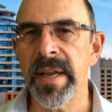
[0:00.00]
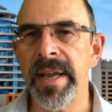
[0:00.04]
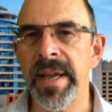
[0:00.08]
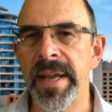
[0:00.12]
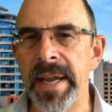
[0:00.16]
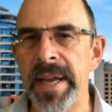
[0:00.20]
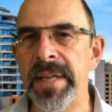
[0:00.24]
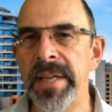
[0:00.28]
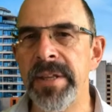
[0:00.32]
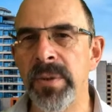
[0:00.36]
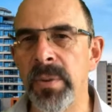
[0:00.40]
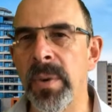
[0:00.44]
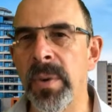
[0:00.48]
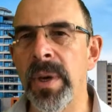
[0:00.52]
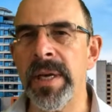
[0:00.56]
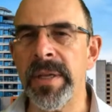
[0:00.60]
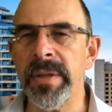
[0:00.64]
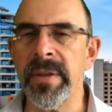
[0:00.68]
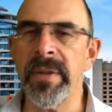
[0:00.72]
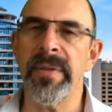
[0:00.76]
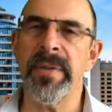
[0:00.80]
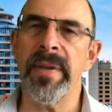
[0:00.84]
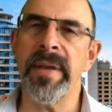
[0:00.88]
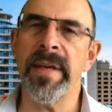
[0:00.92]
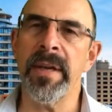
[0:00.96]
in the way
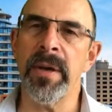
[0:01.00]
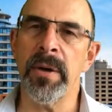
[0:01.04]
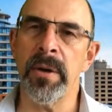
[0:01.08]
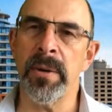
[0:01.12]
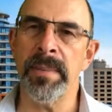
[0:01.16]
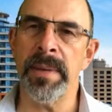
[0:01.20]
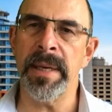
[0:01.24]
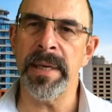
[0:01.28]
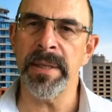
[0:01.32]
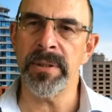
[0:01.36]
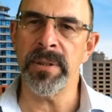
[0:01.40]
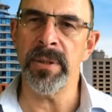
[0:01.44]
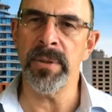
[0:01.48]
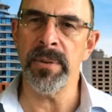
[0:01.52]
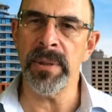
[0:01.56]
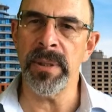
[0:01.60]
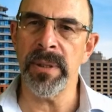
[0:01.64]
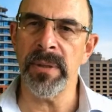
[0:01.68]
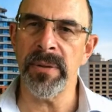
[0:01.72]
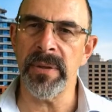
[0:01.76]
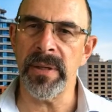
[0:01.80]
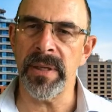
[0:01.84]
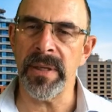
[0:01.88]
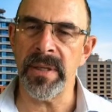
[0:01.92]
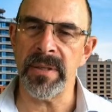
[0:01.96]
that they go about doing
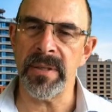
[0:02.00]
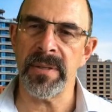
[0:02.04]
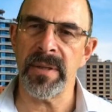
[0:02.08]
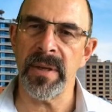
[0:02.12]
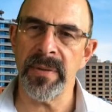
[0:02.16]
things.